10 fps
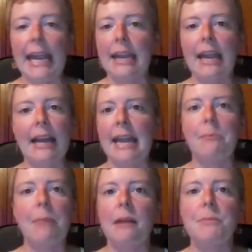It got
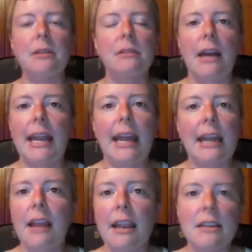egg bombed. I
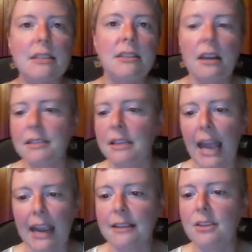had like a dozen
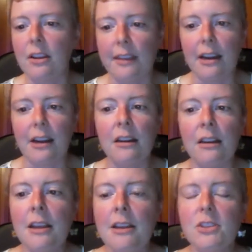eggs on there.
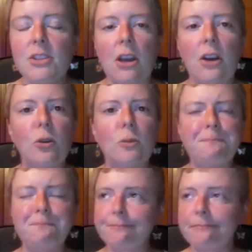So
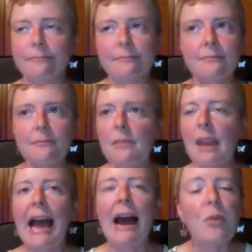
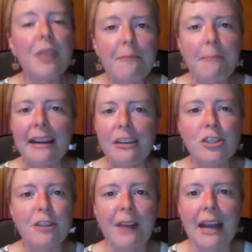how they've
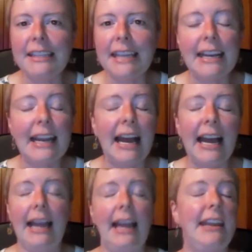managed to find that,
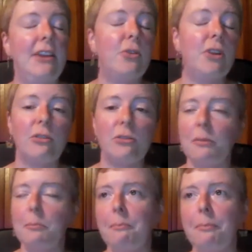I don't know.
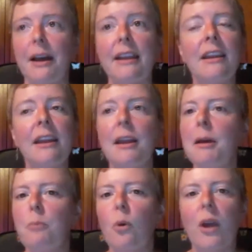But
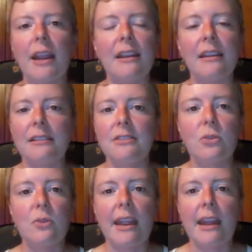boy,
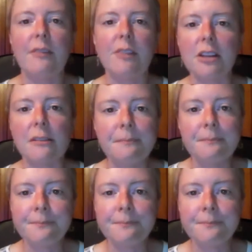do they ever.